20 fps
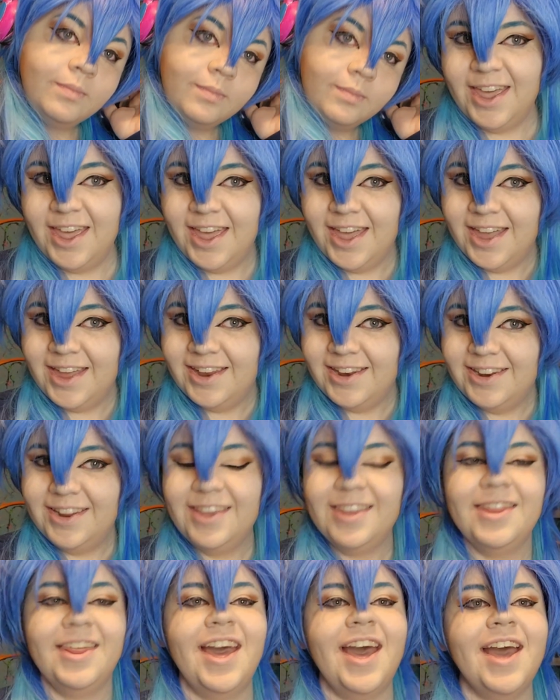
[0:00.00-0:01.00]
And
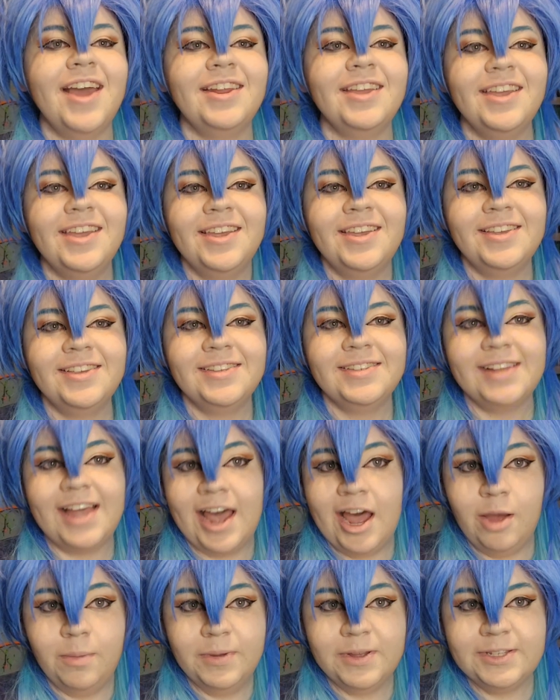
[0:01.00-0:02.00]
that is
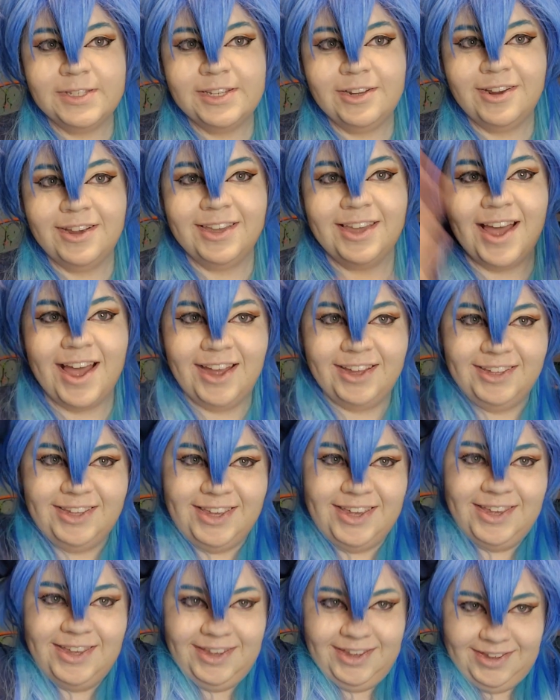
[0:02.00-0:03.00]
Aoba
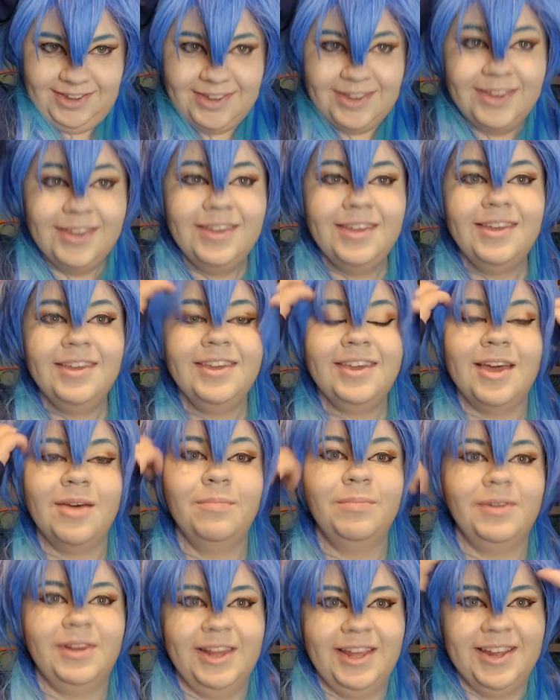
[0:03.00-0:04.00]
Seragaki
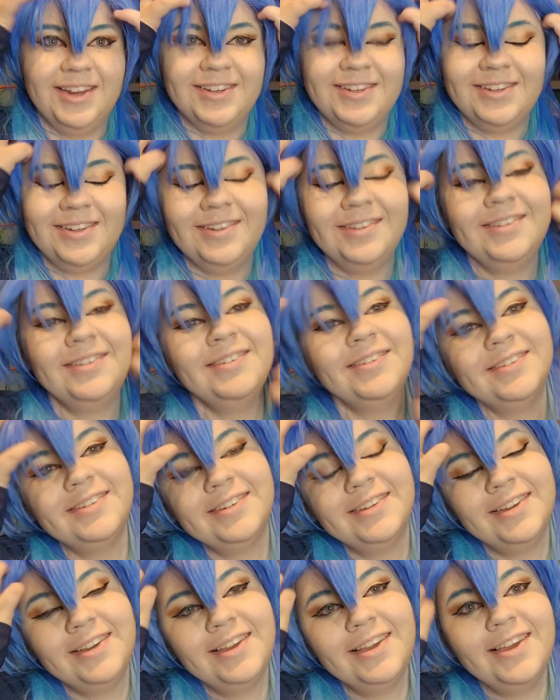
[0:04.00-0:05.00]
complete.
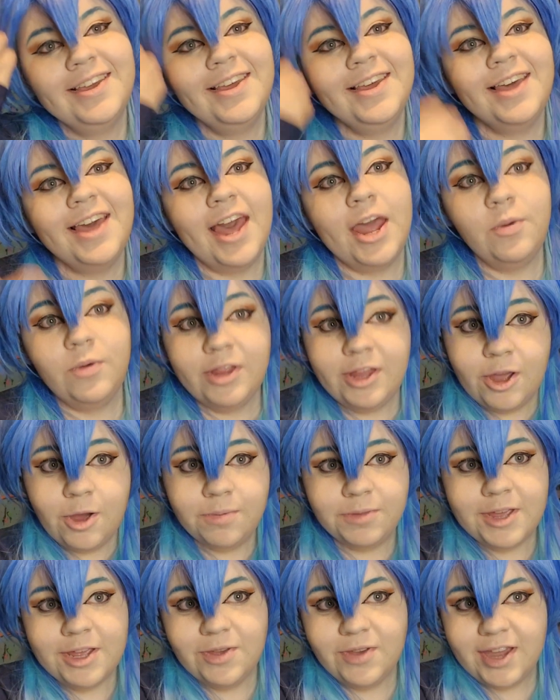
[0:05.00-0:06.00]
I really
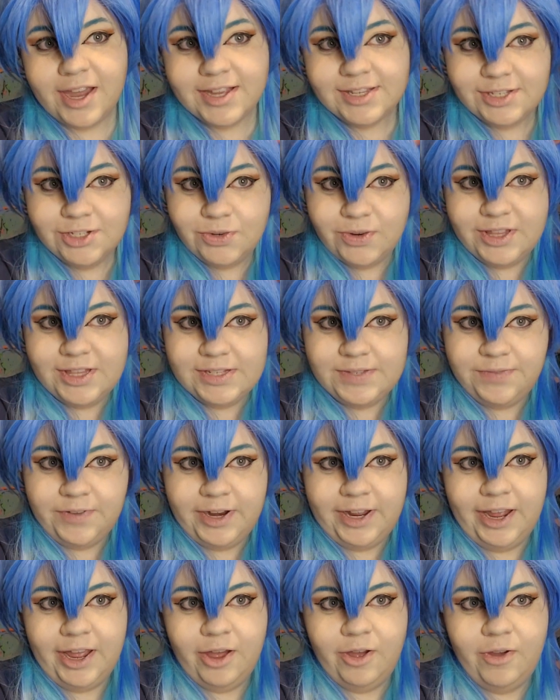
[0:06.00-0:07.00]
hope that you guys enjoyed this
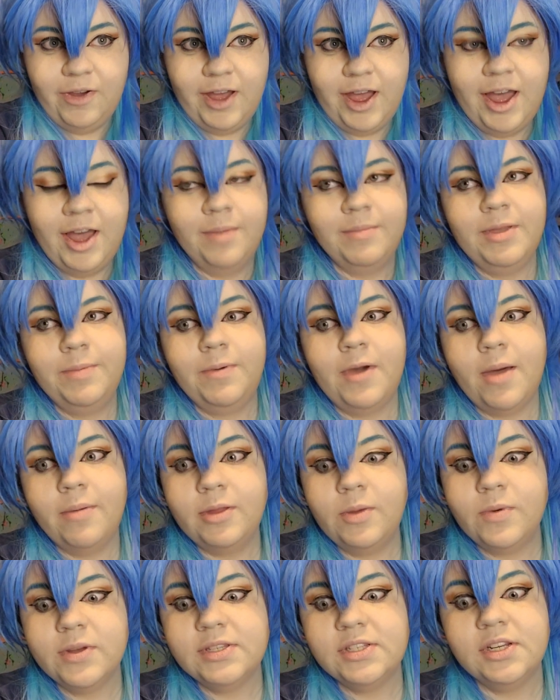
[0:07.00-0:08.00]
video. It
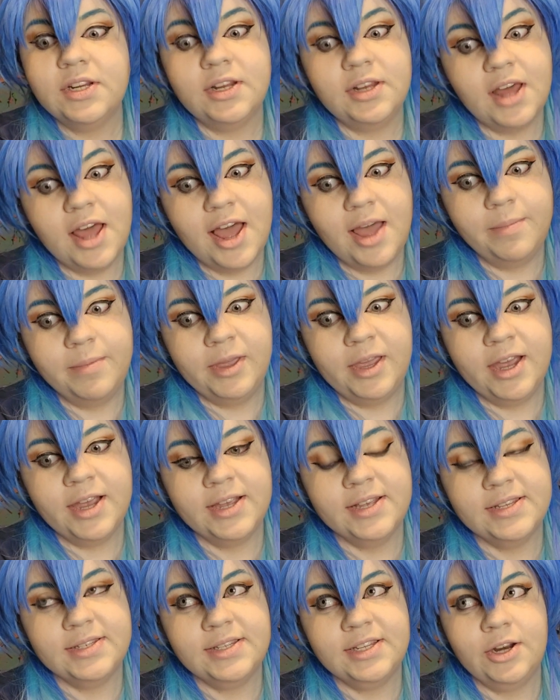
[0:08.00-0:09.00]
probably wasn't a lot
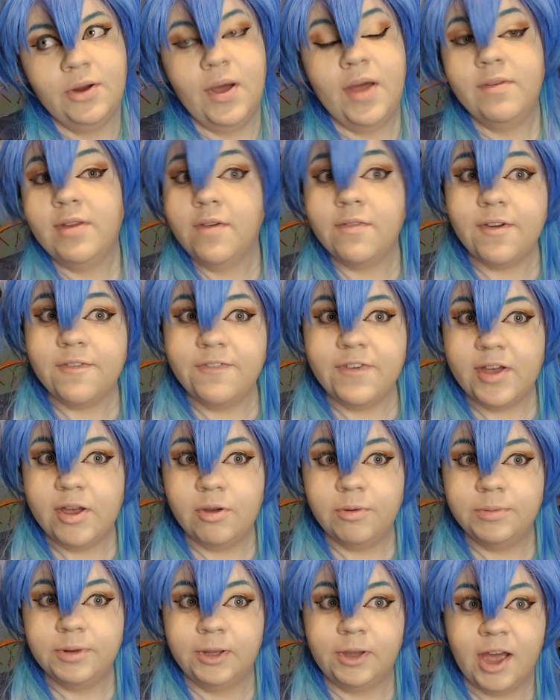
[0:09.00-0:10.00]
because, you know, I've never
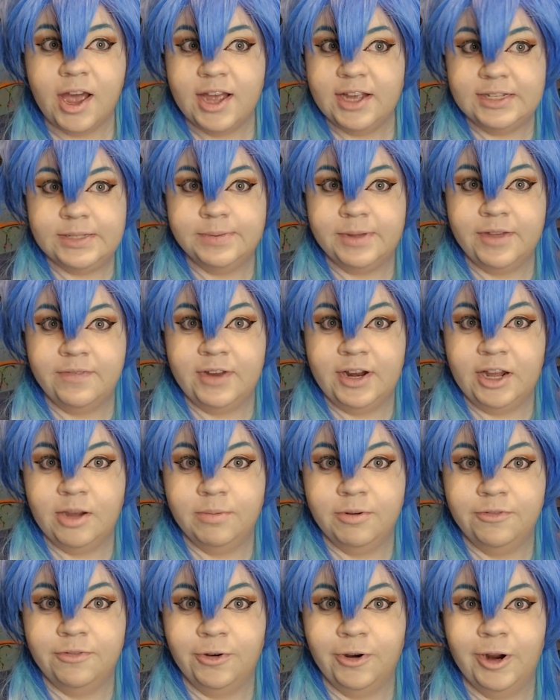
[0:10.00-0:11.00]
filmed a cosplay video
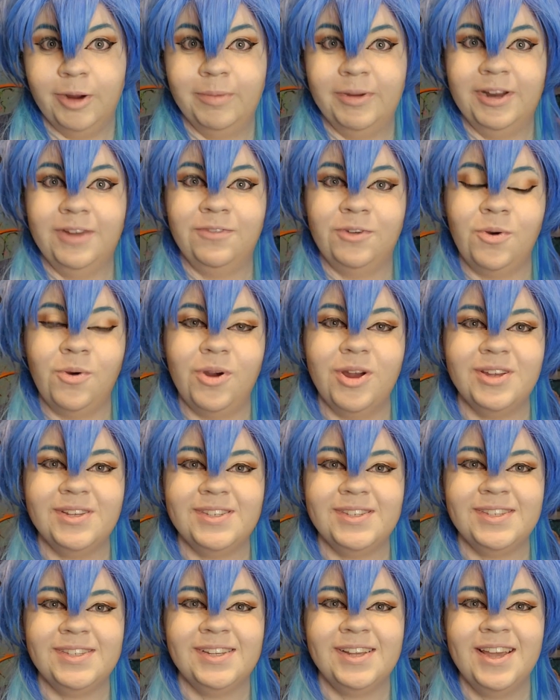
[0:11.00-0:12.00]
before, but of
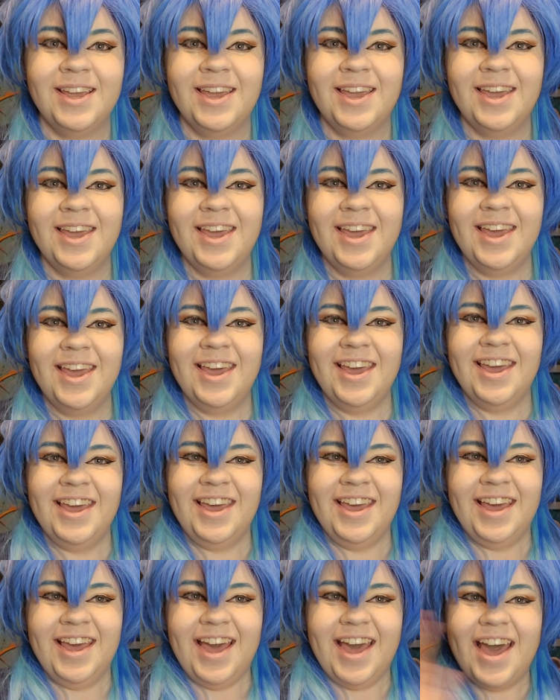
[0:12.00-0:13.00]
course,
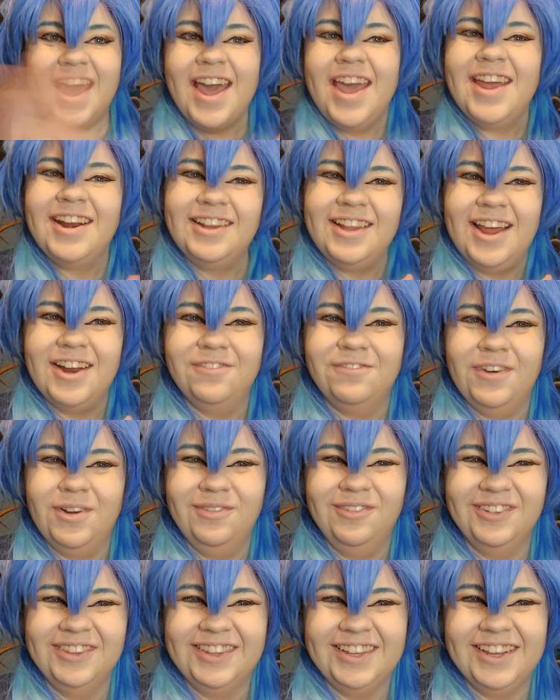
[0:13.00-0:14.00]
I had a lot of
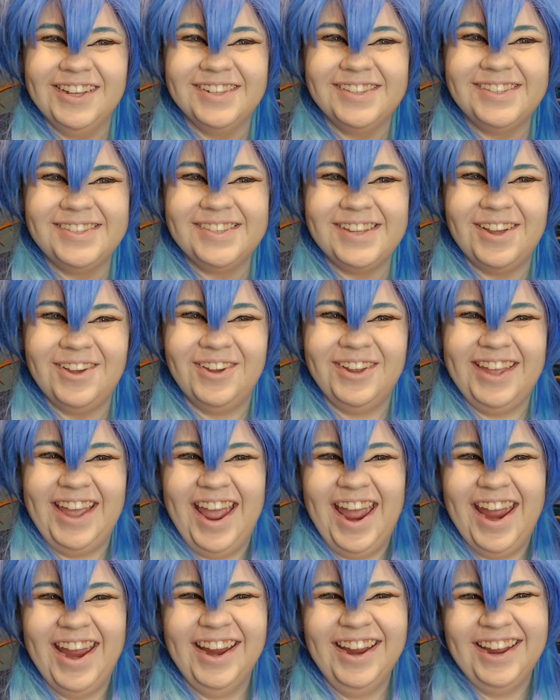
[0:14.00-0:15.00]
fun with it, so
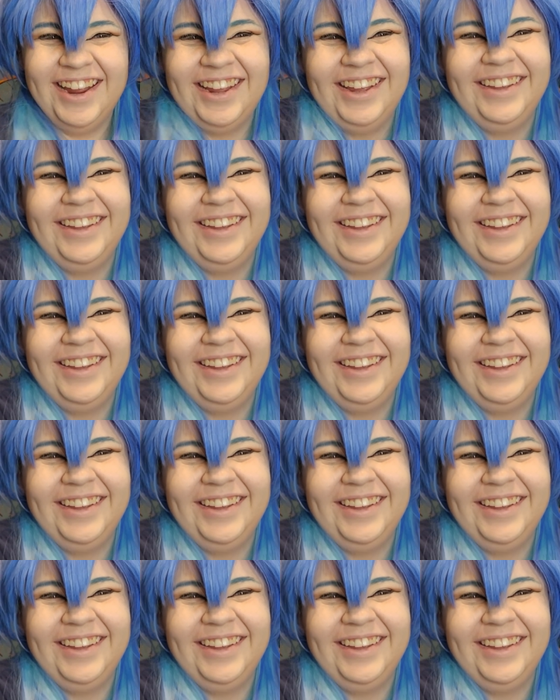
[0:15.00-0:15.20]
yay.